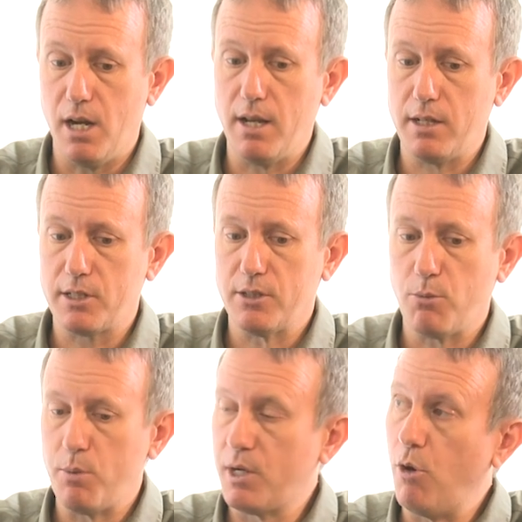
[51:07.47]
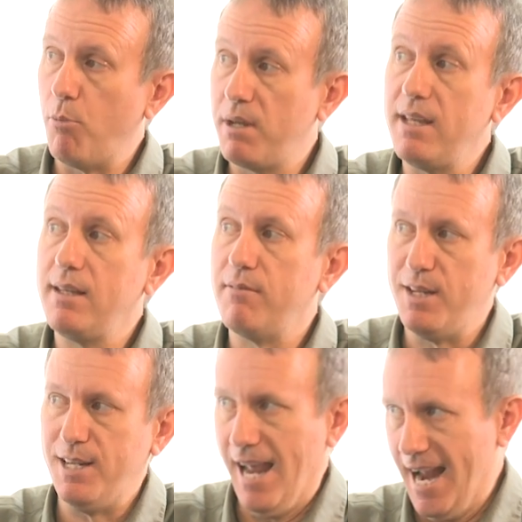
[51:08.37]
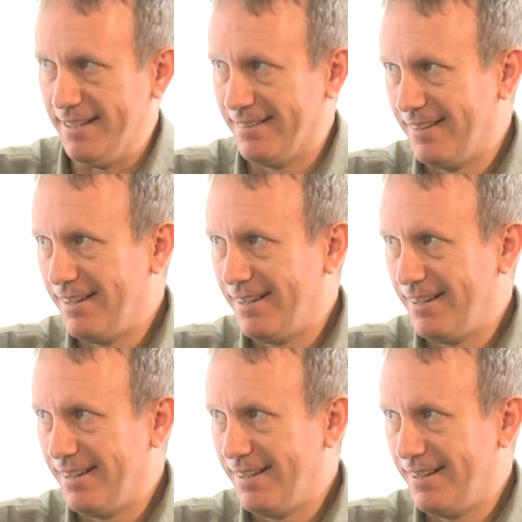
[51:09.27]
lot of this is what we call PVLAN.